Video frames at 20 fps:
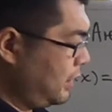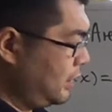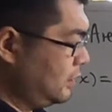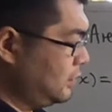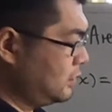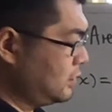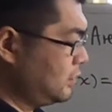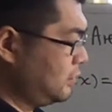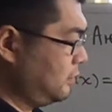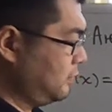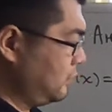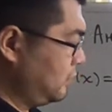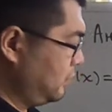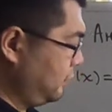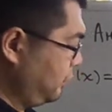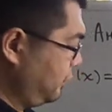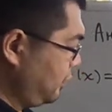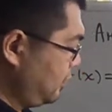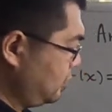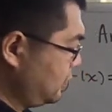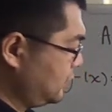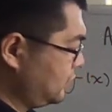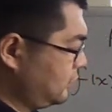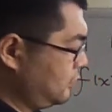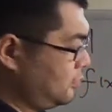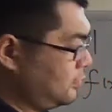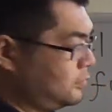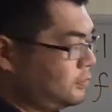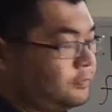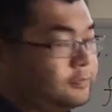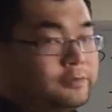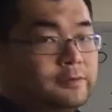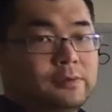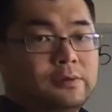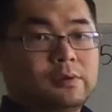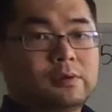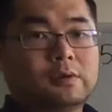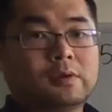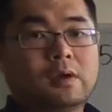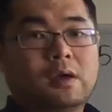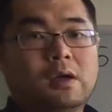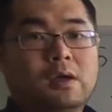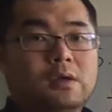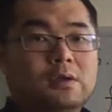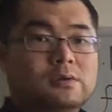interval from 0 to 4